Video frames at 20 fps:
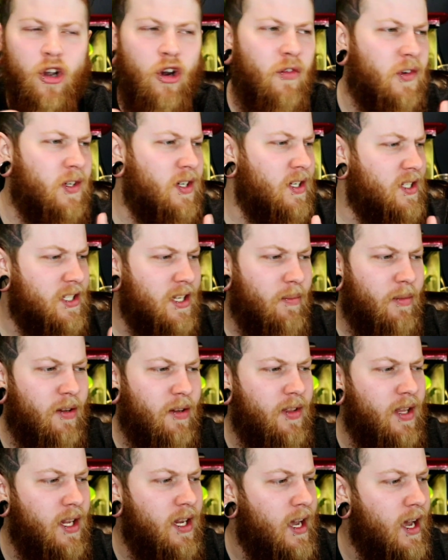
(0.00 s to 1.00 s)
over to some
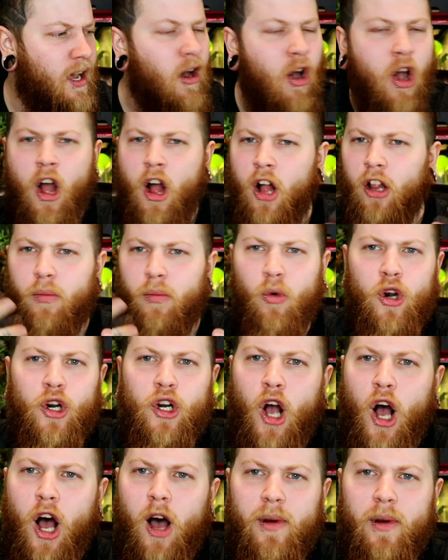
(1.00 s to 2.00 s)
of the uh, the more
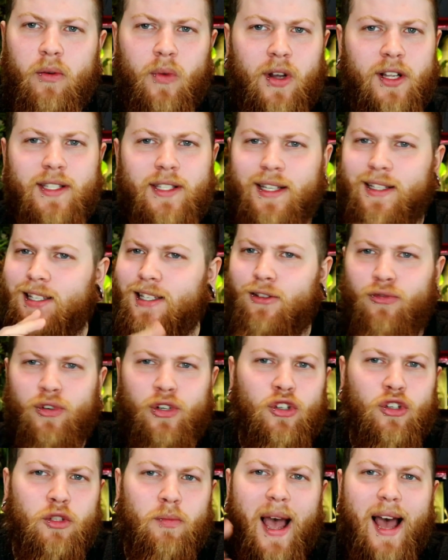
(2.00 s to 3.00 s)
common ones, like the
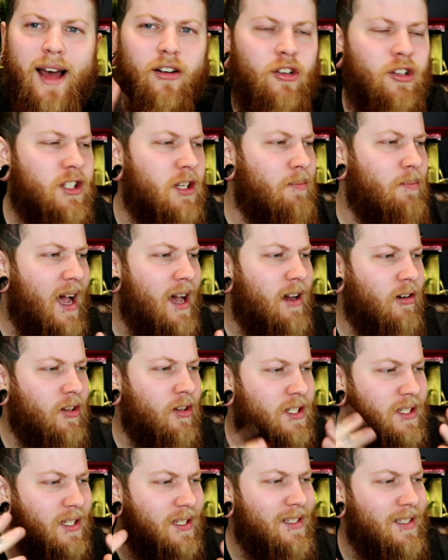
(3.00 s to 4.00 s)
reduced patterns and
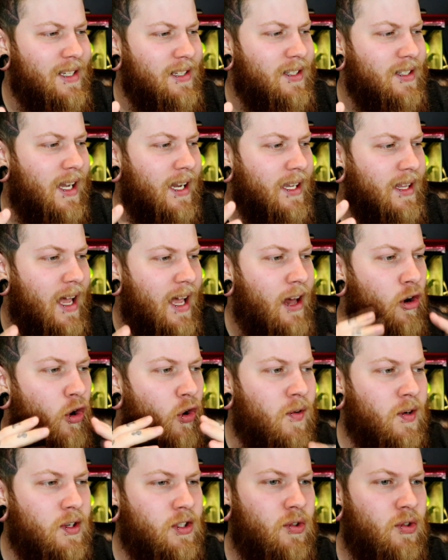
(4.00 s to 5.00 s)
patternlesses, things like that,
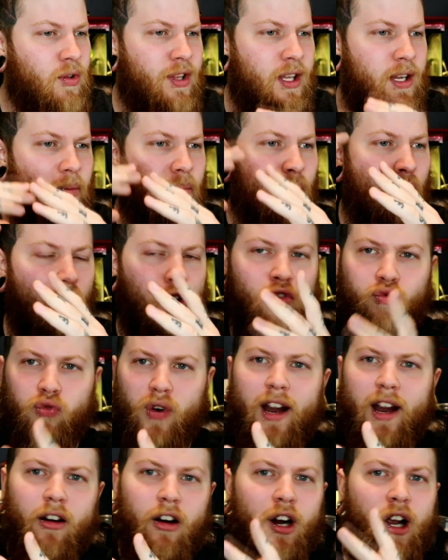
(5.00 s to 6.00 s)
over to the more
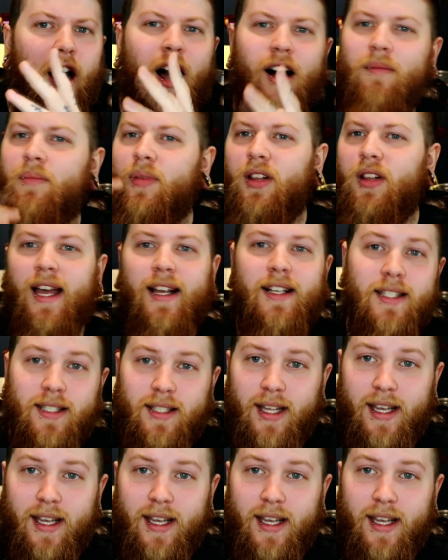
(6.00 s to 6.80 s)
rare, complex